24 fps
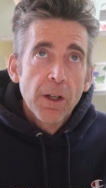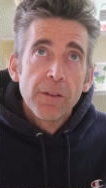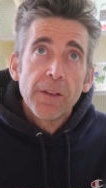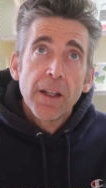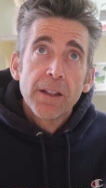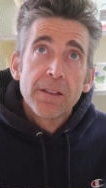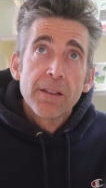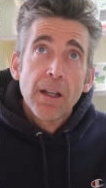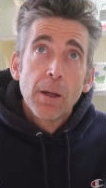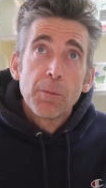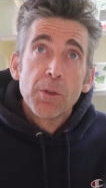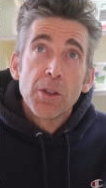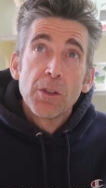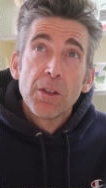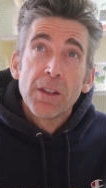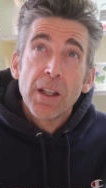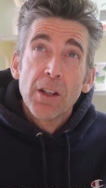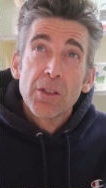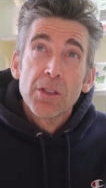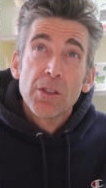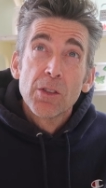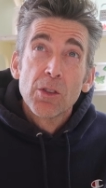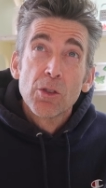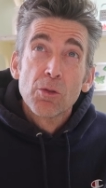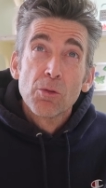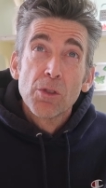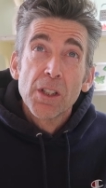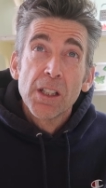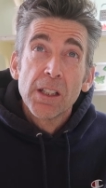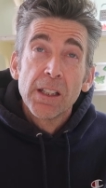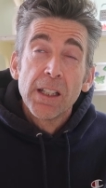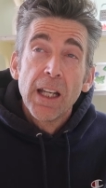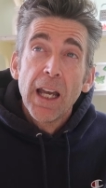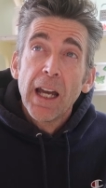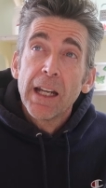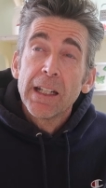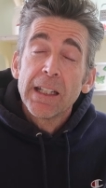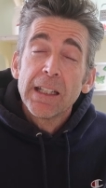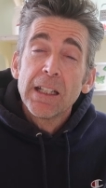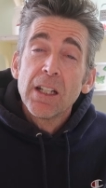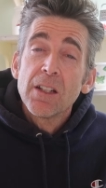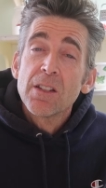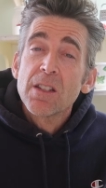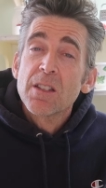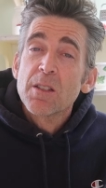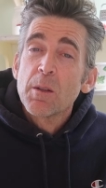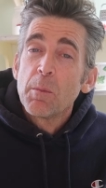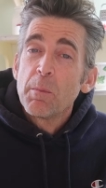around that time, 2003, yeah, I
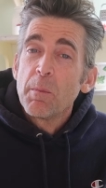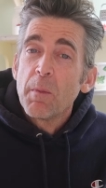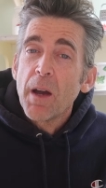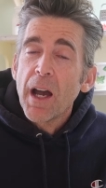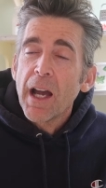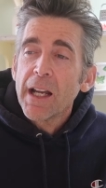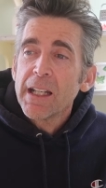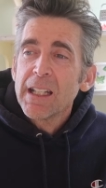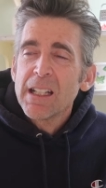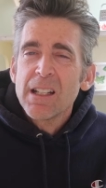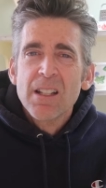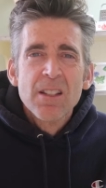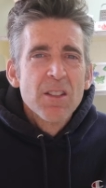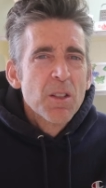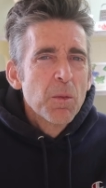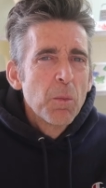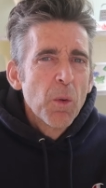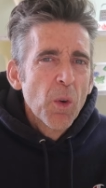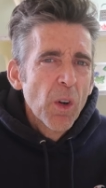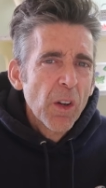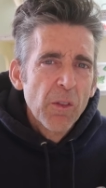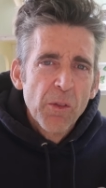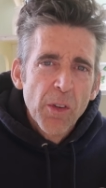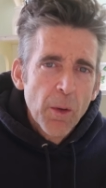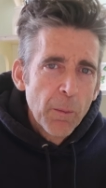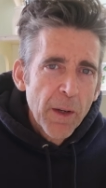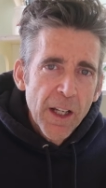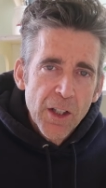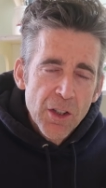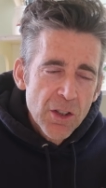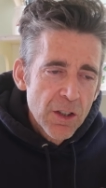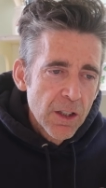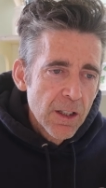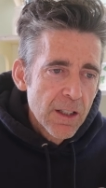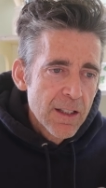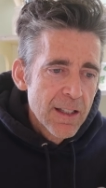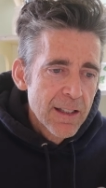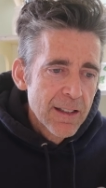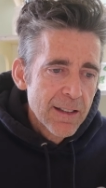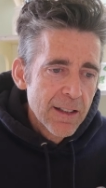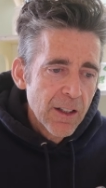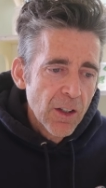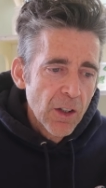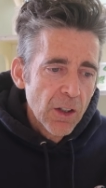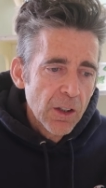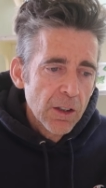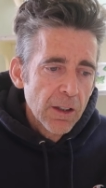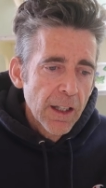needed some, I needed some more information
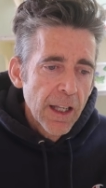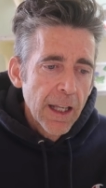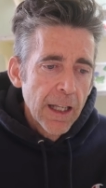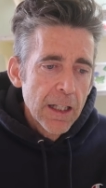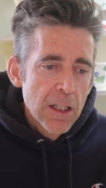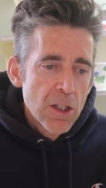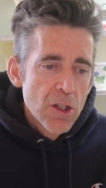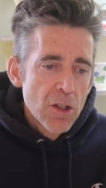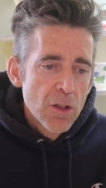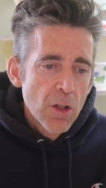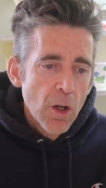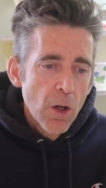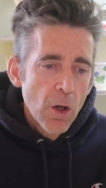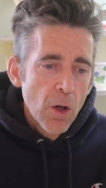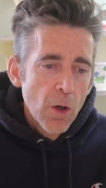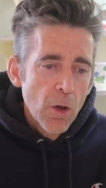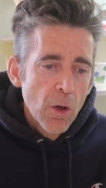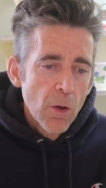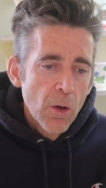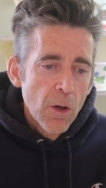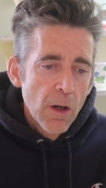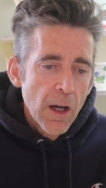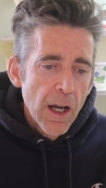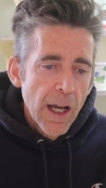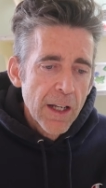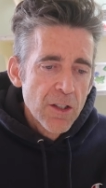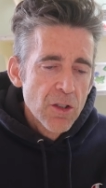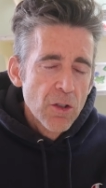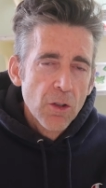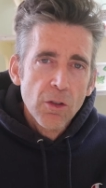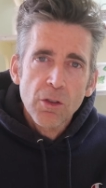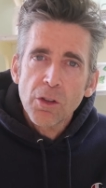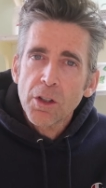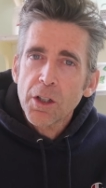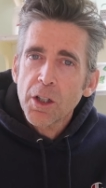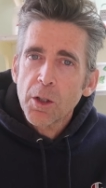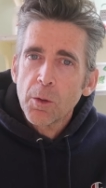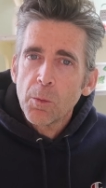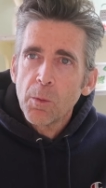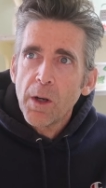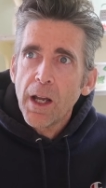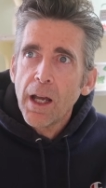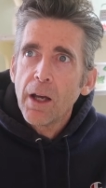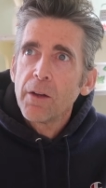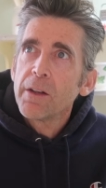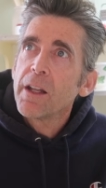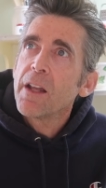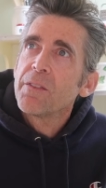still. And so I started looking
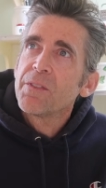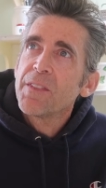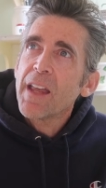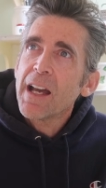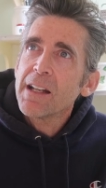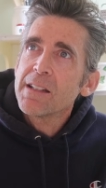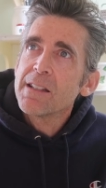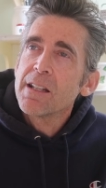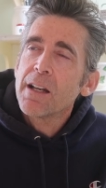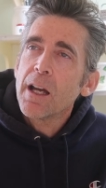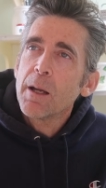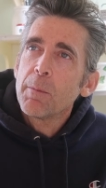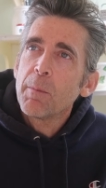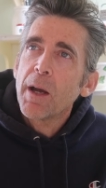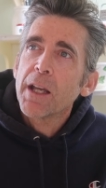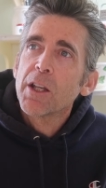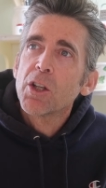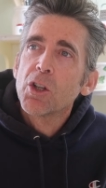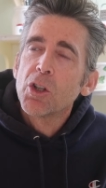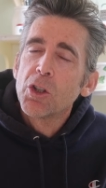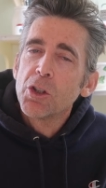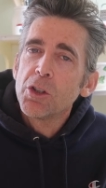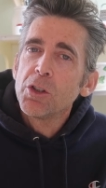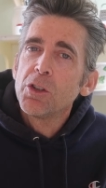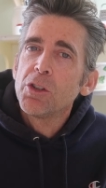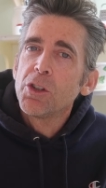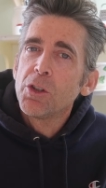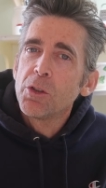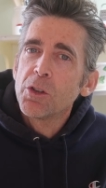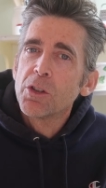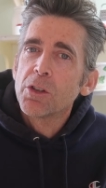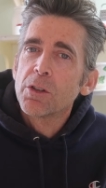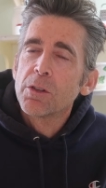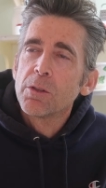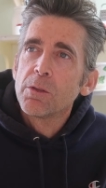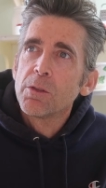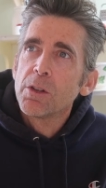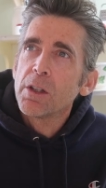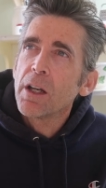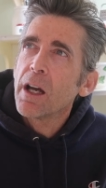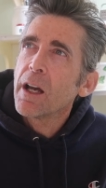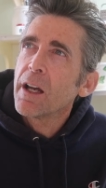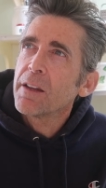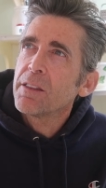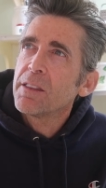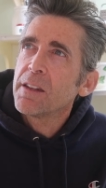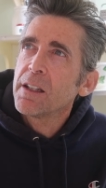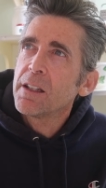around. At that time, I could, you,
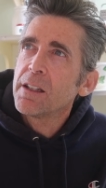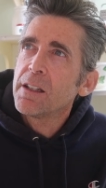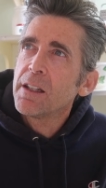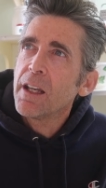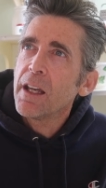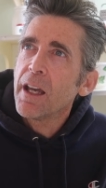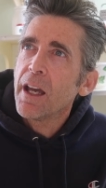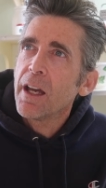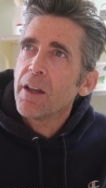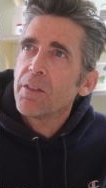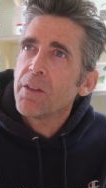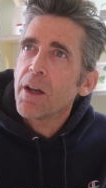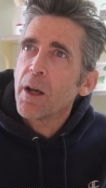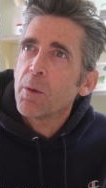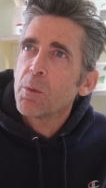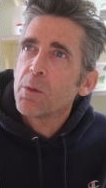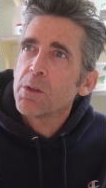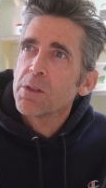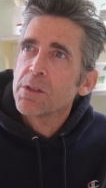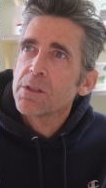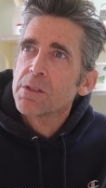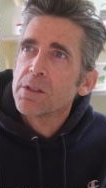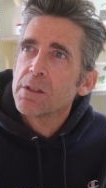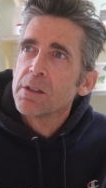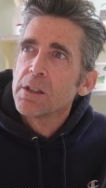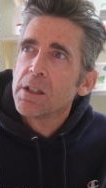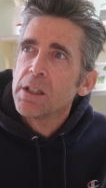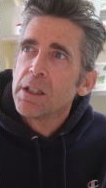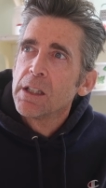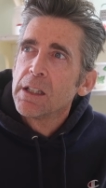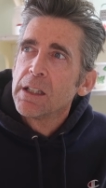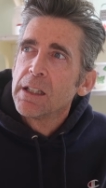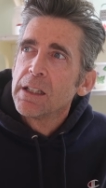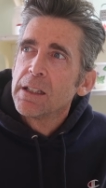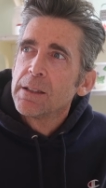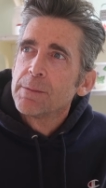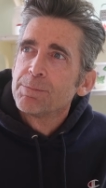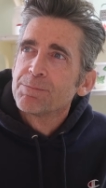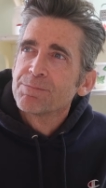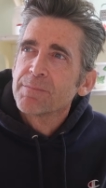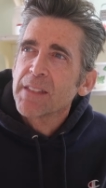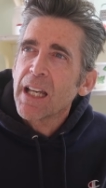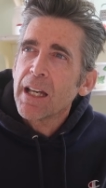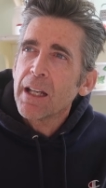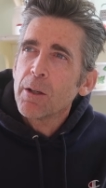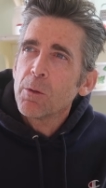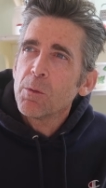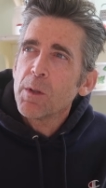I think, yeah, I was,
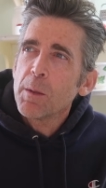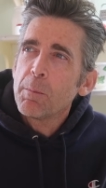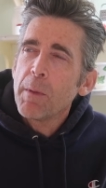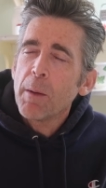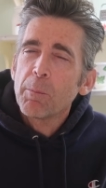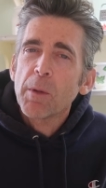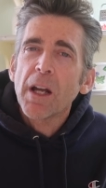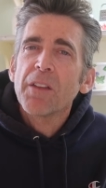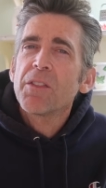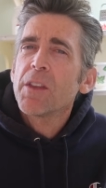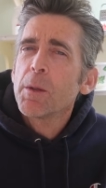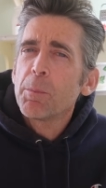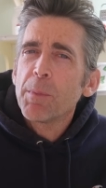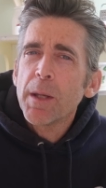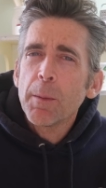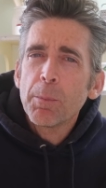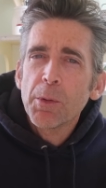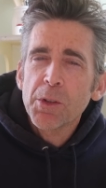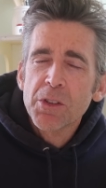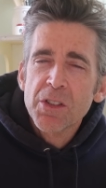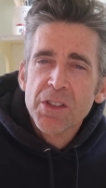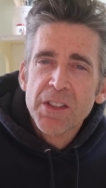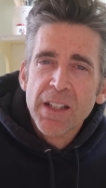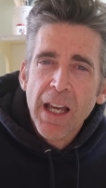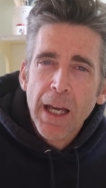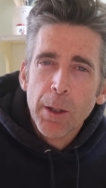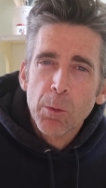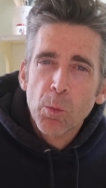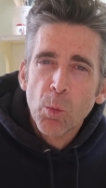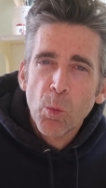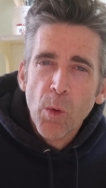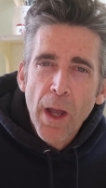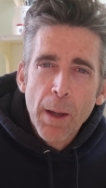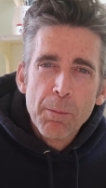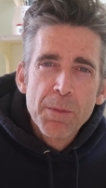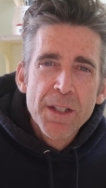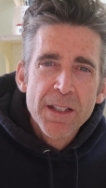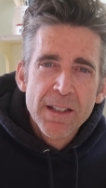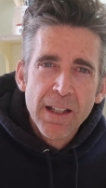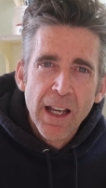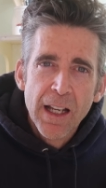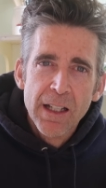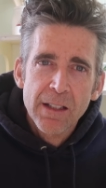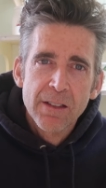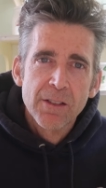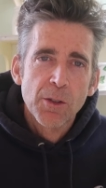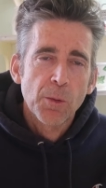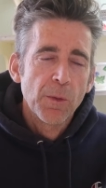I don't remember. I think people just had
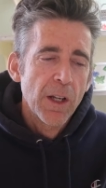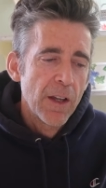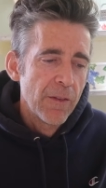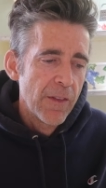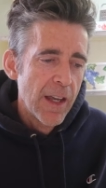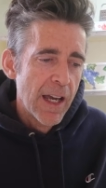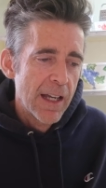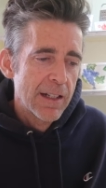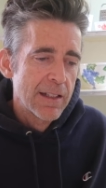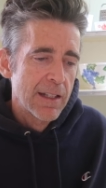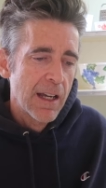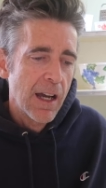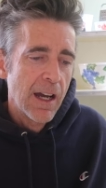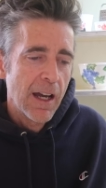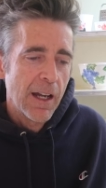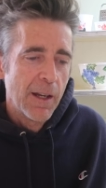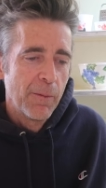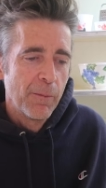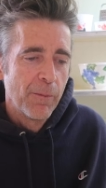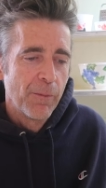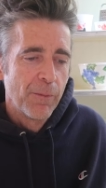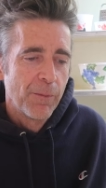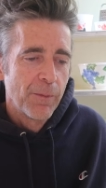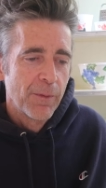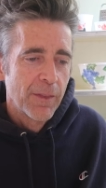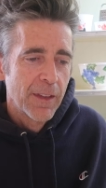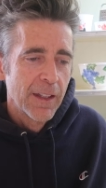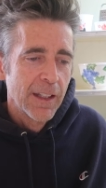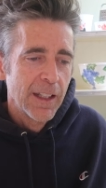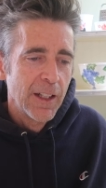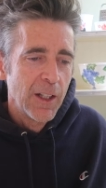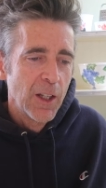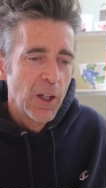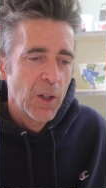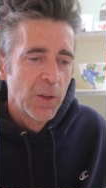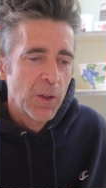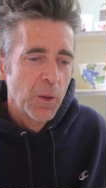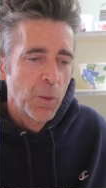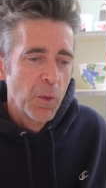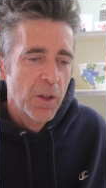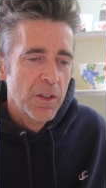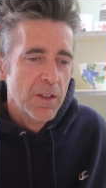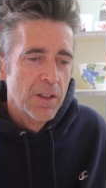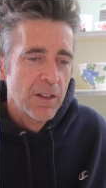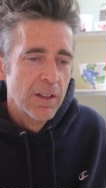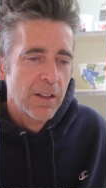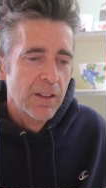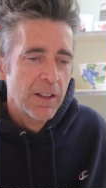websites around that time. You know, there
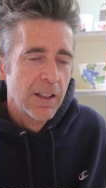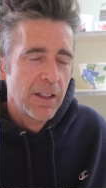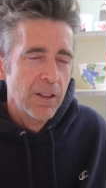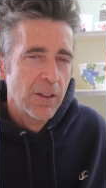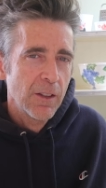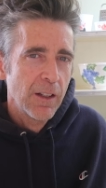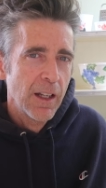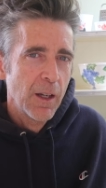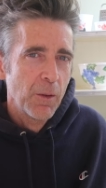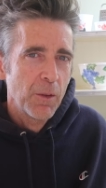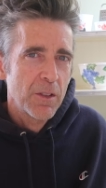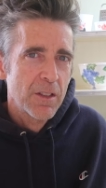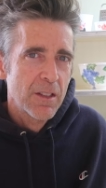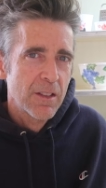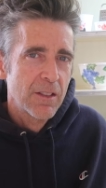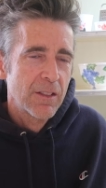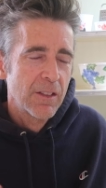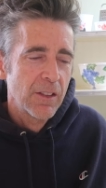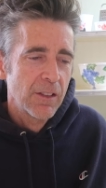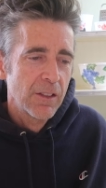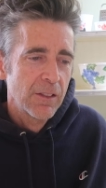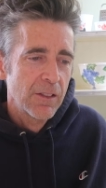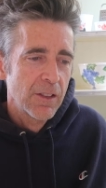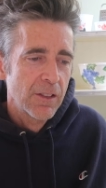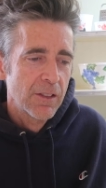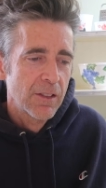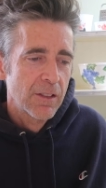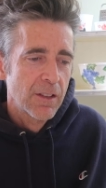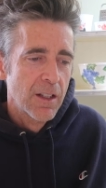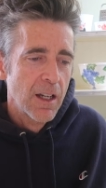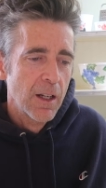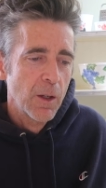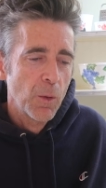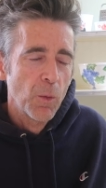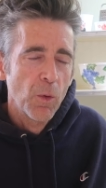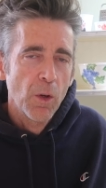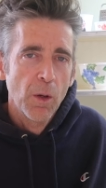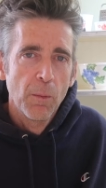wasn't, the internet was still just kind of